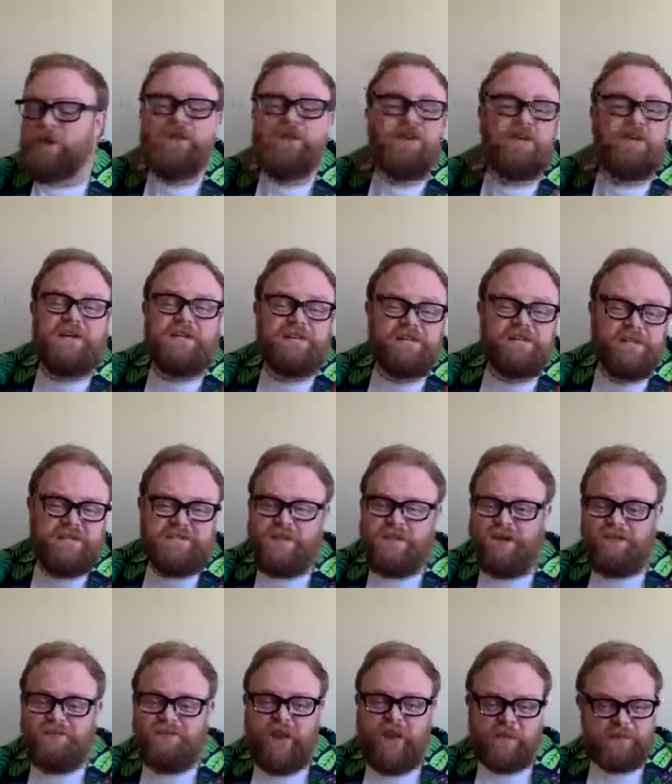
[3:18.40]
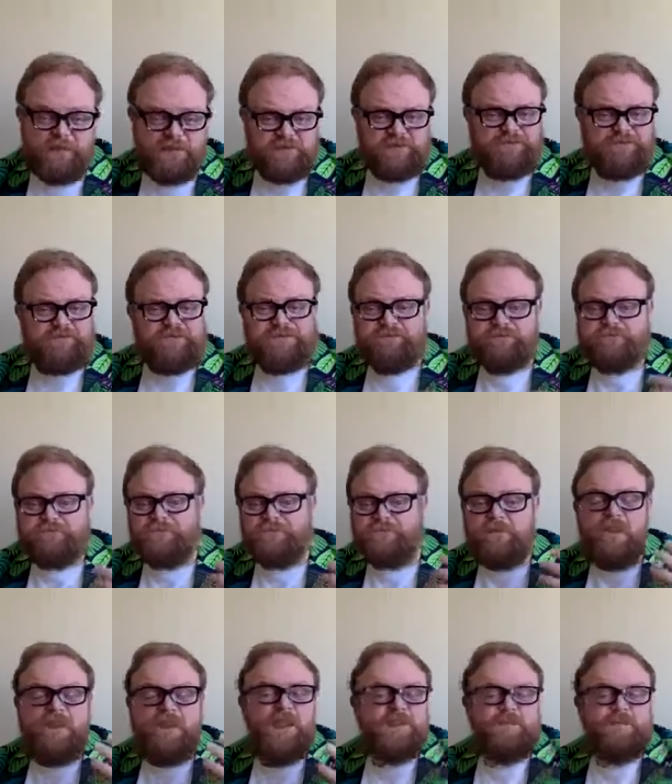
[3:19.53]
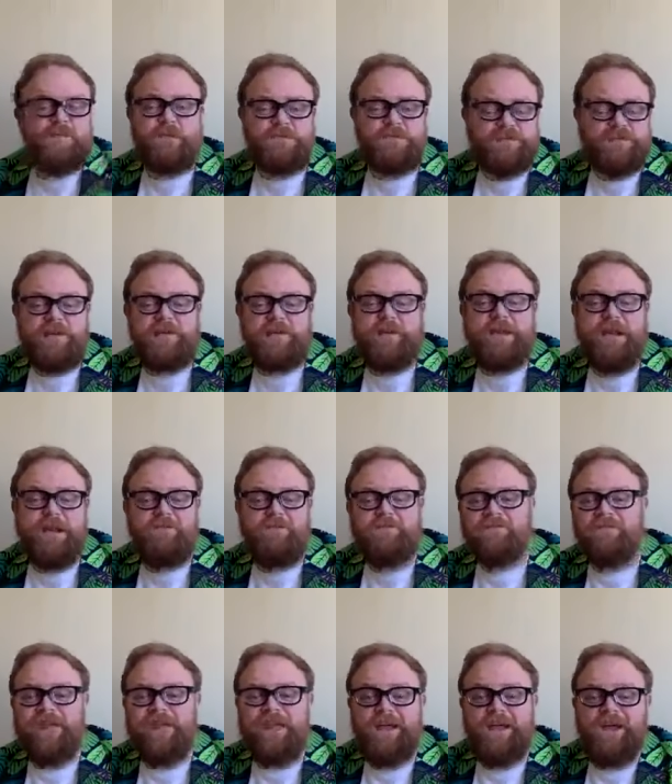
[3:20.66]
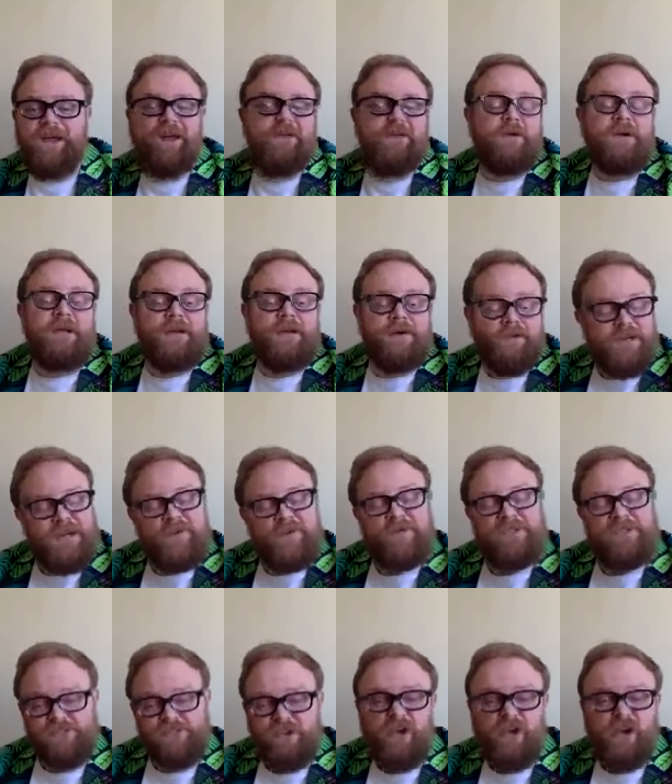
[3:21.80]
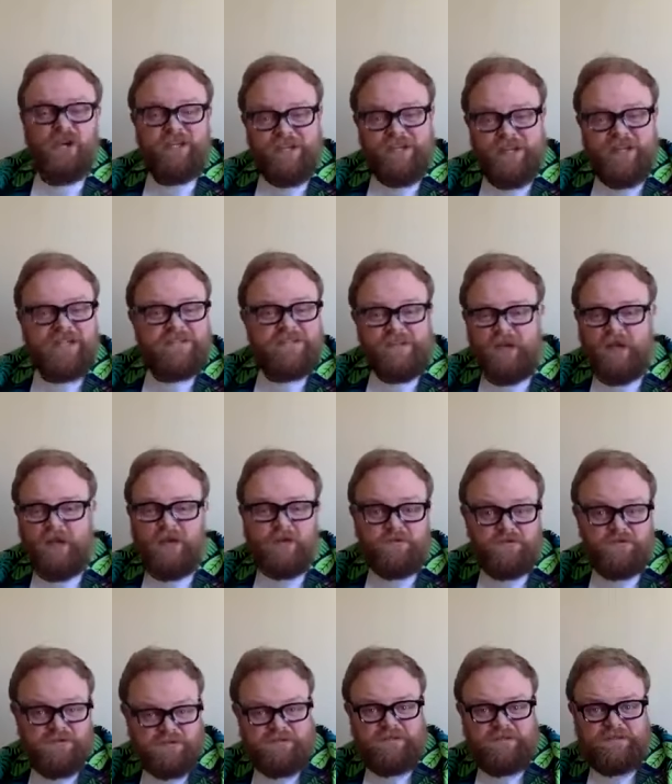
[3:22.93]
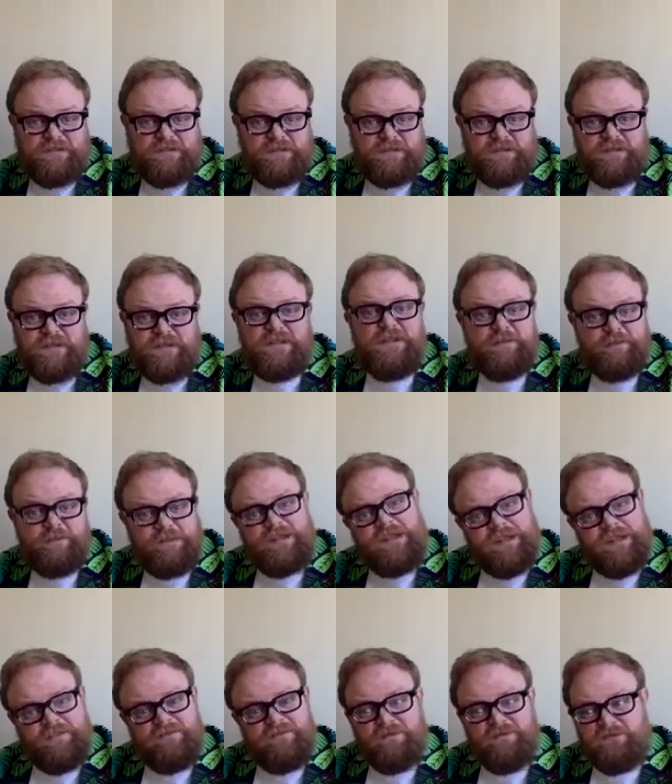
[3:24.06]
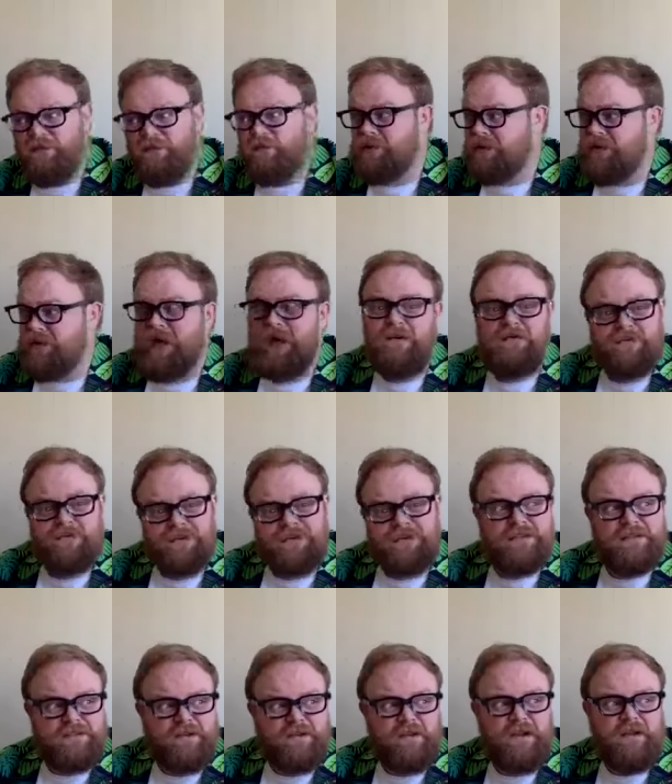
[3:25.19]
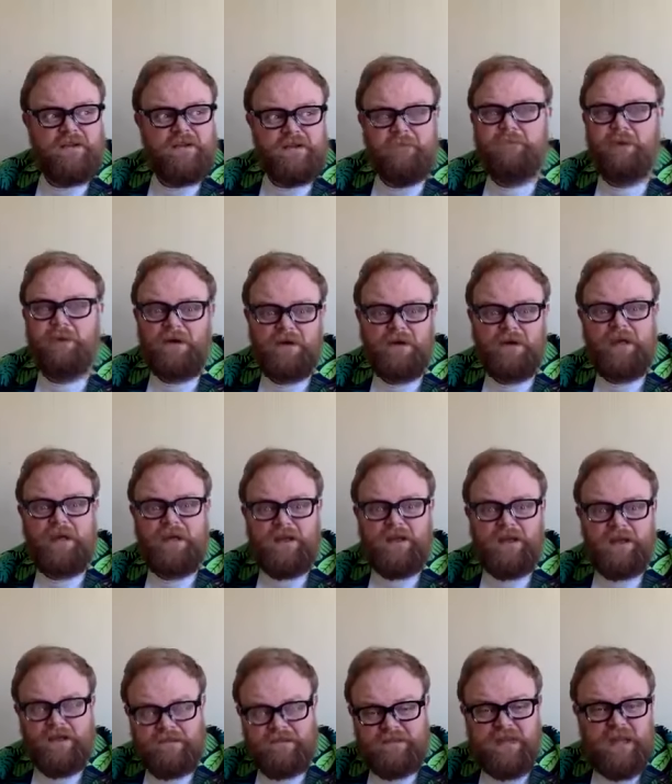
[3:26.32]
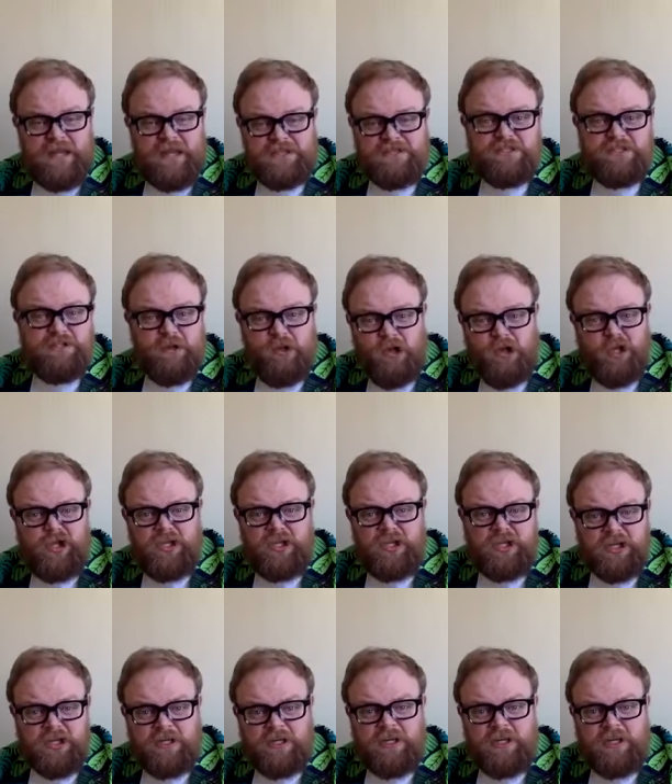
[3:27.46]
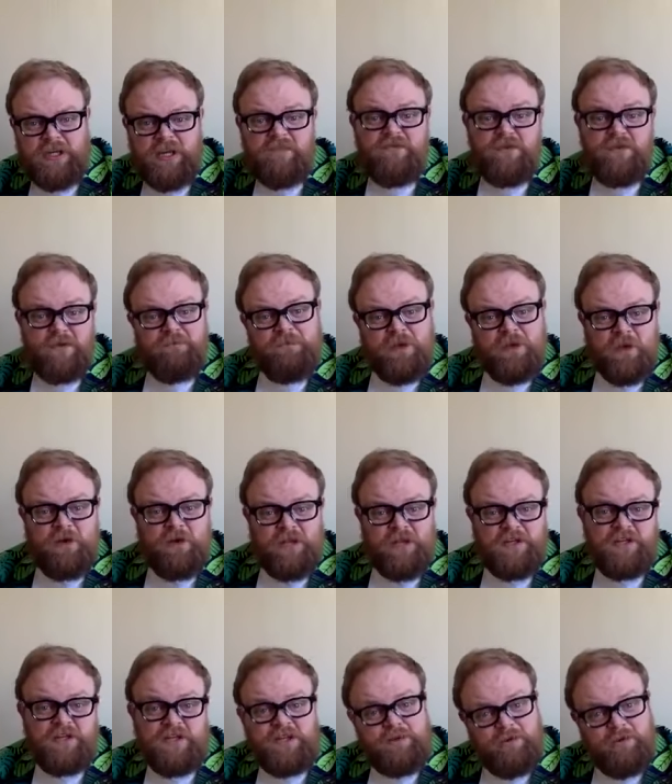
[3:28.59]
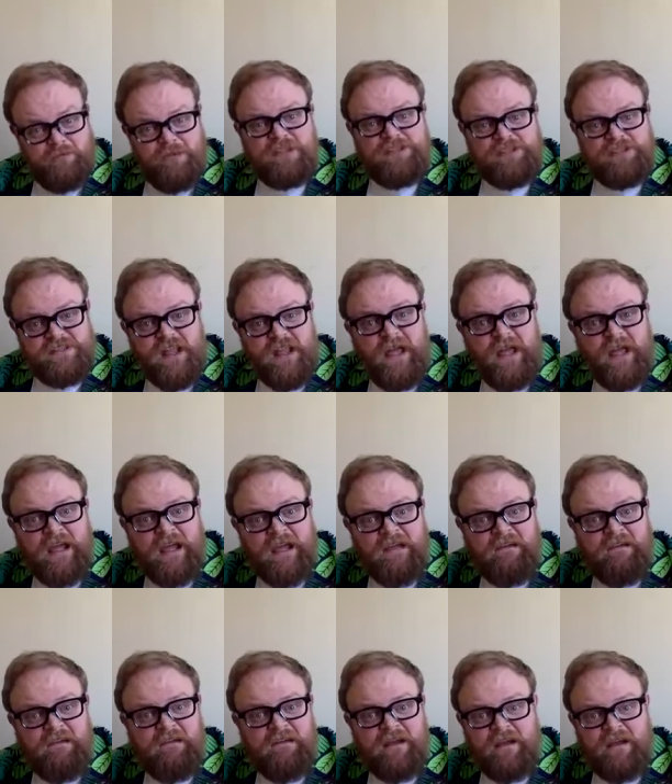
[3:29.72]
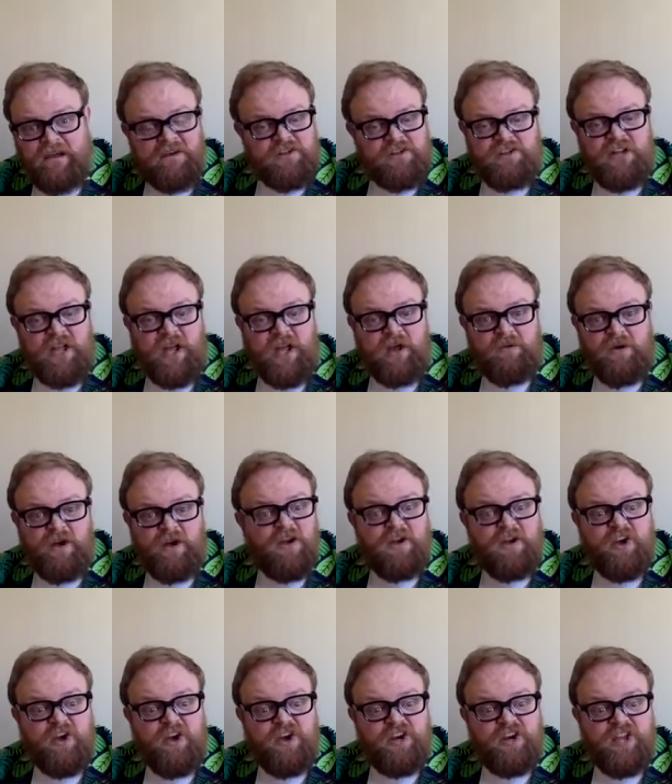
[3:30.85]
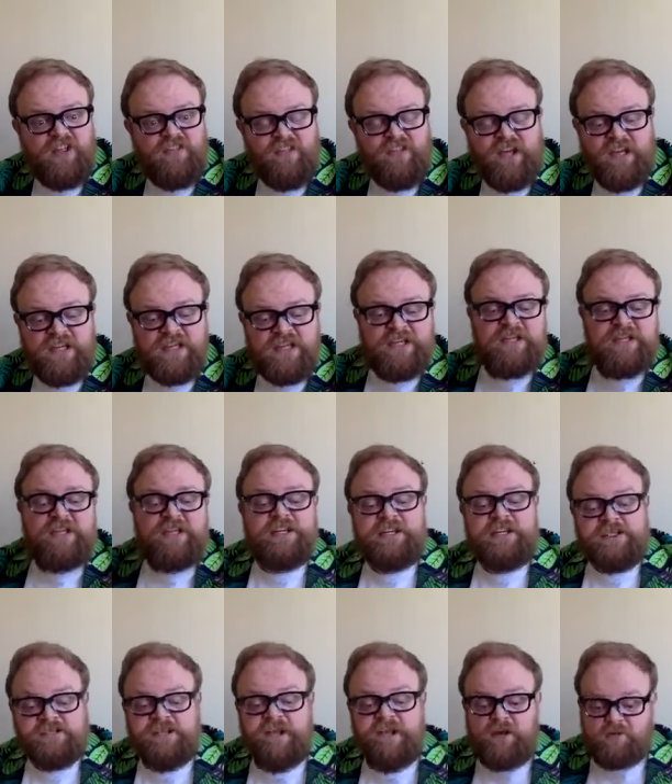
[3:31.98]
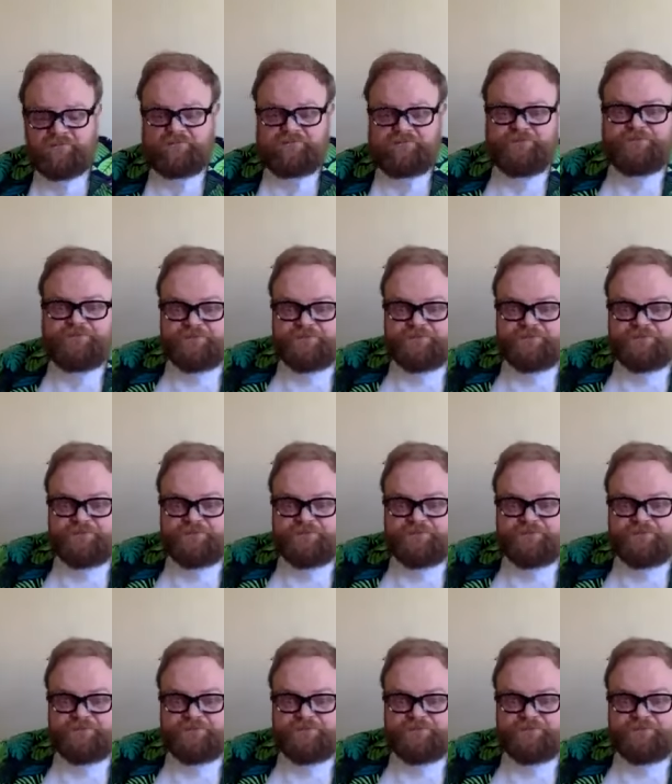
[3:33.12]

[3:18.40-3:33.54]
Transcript: One of the reasons he's so famous is because he became pharaoh when he was nine years old. Can you believe he ruled an entire empire at the age of nine? If you're nine, can you imagine that? No, I can't either. So,